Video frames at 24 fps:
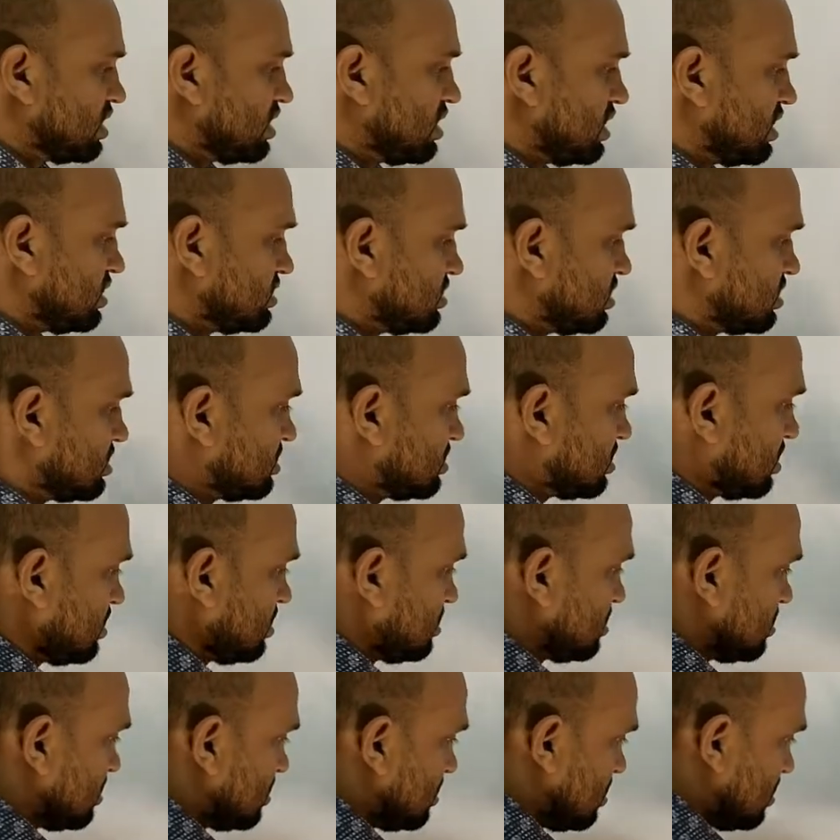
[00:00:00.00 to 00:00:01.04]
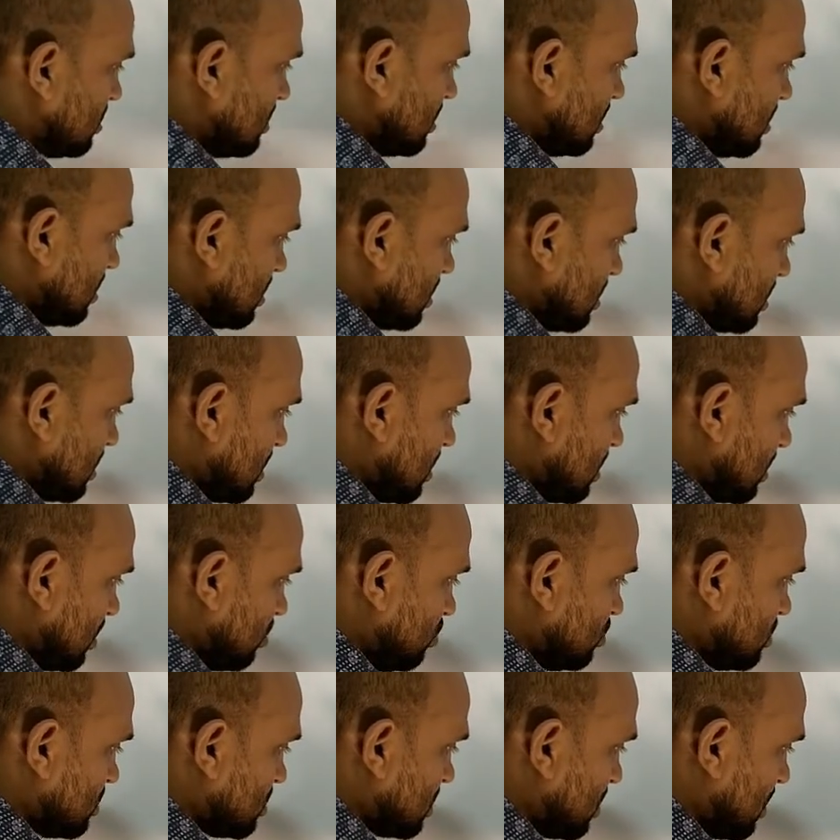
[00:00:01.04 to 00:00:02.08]
As a result,
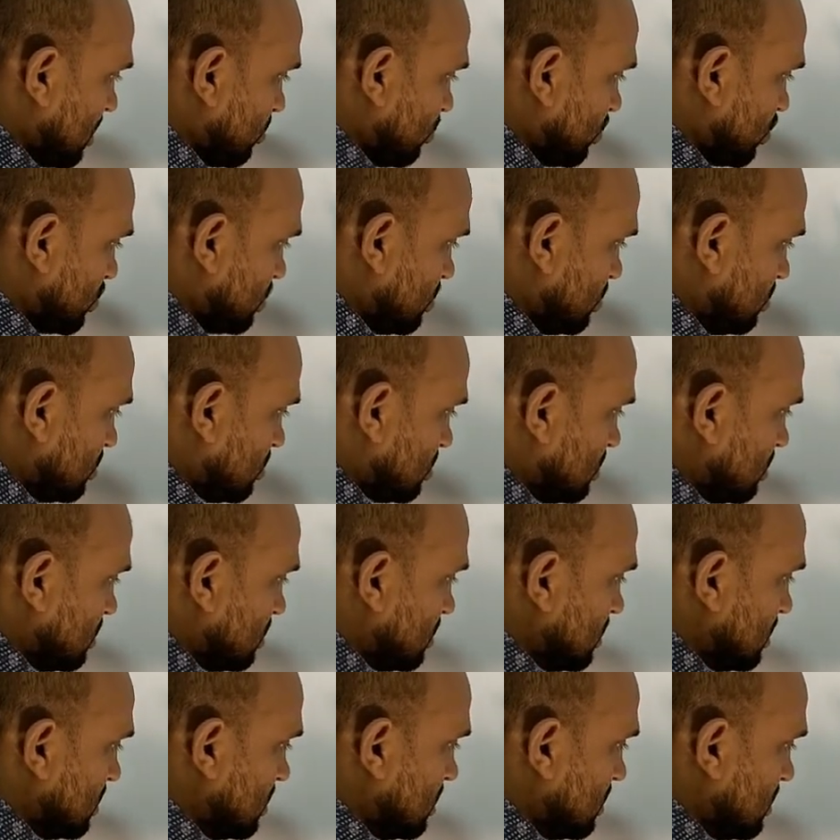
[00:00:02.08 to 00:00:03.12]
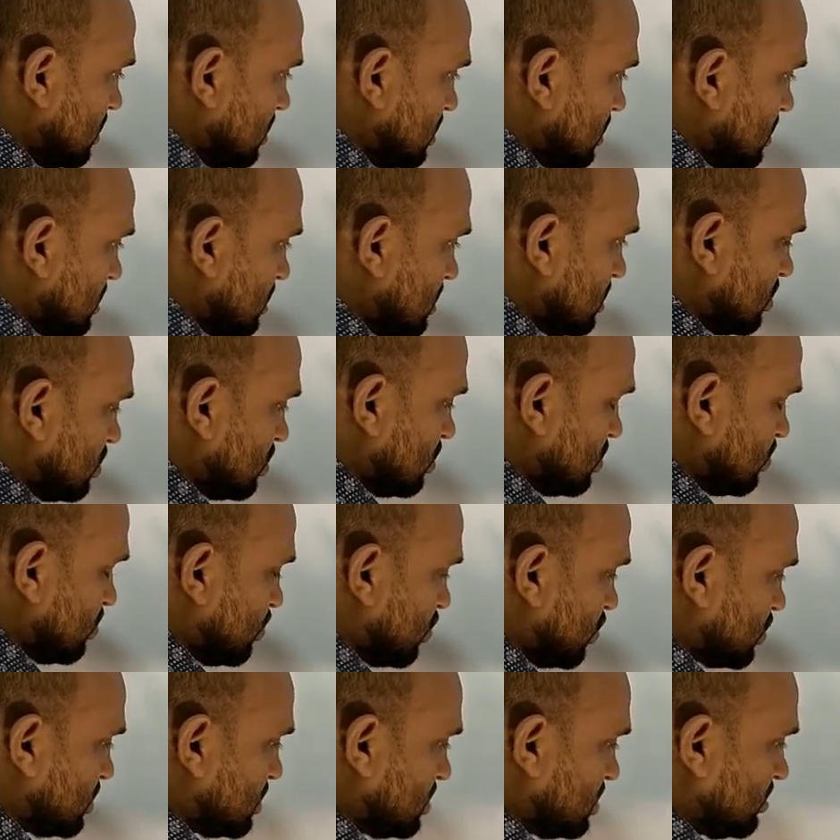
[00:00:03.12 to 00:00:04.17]
around carbon,
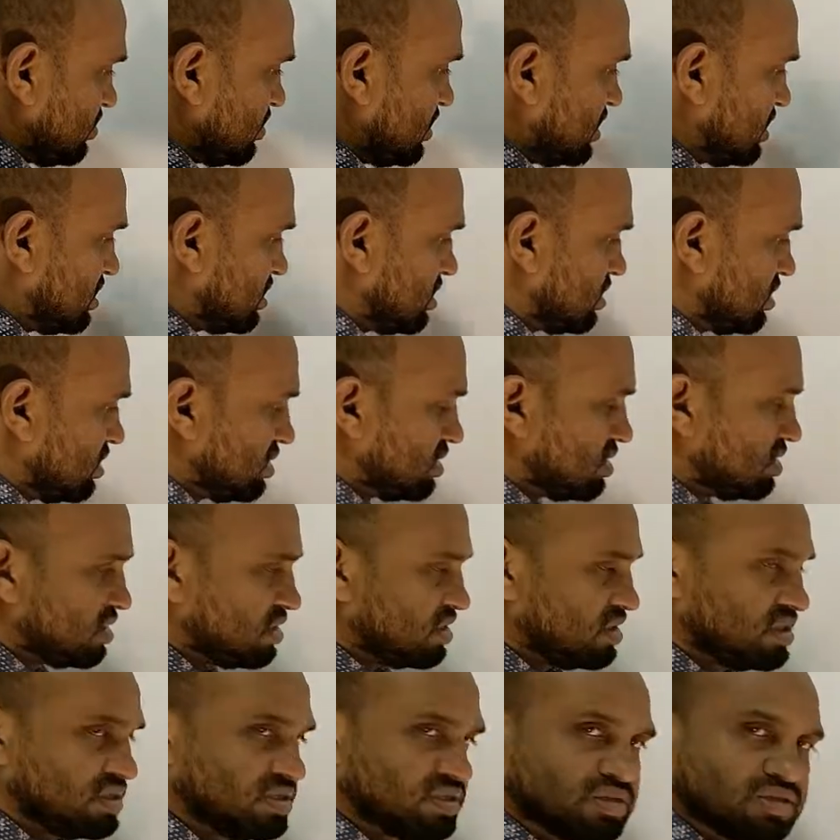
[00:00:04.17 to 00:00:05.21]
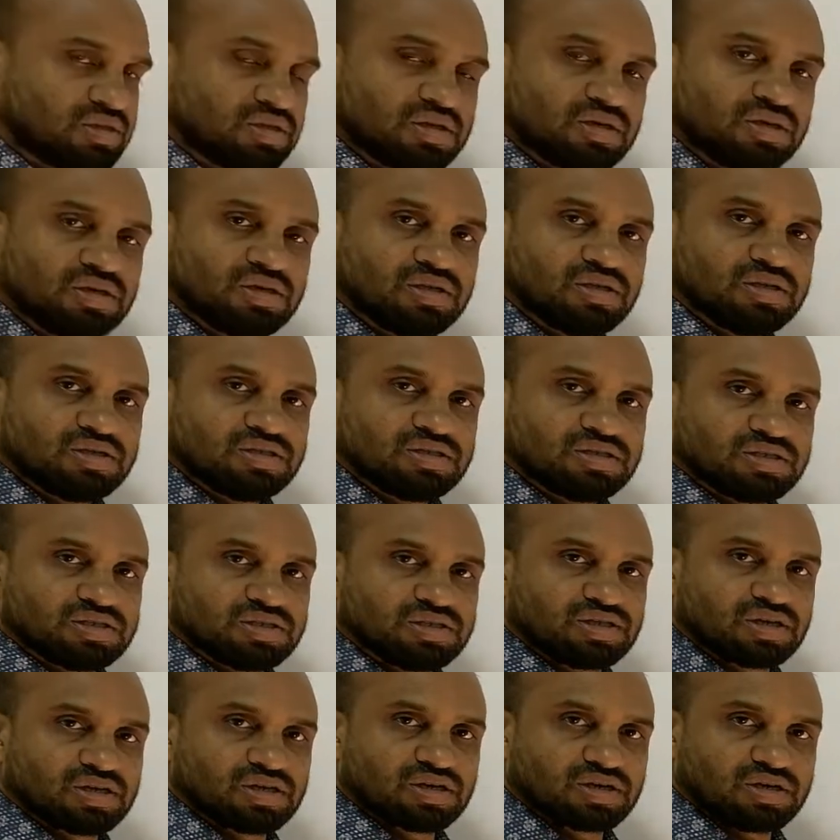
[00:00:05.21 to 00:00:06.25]
positivity is
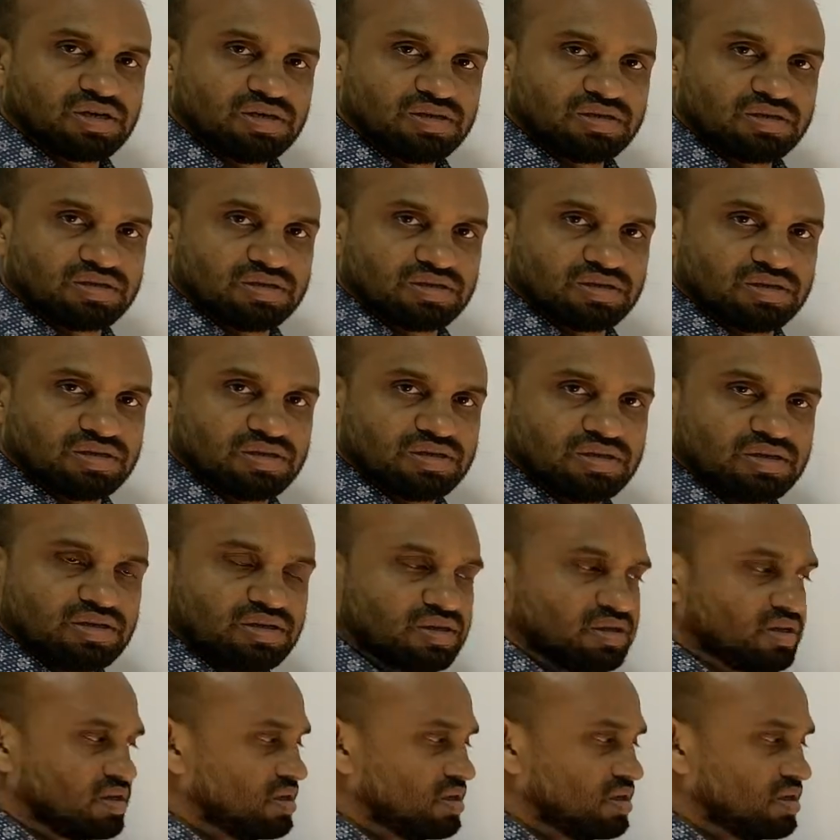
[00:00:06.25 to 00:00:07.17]
generated.